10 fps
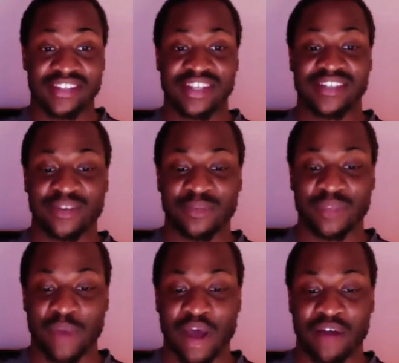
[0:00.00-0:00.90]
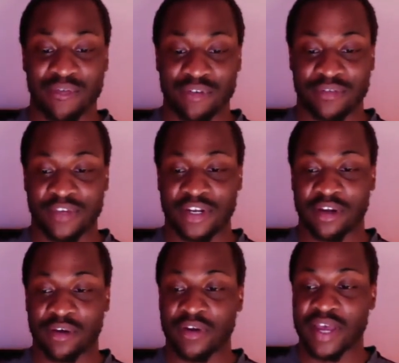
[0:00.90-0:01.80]
said something powerful in the
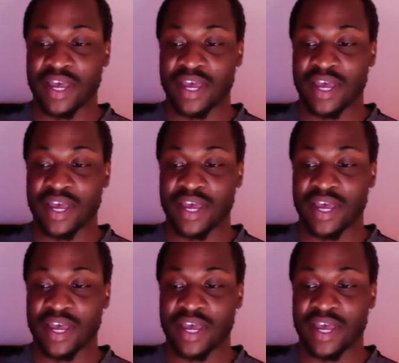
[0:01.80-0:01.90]
video,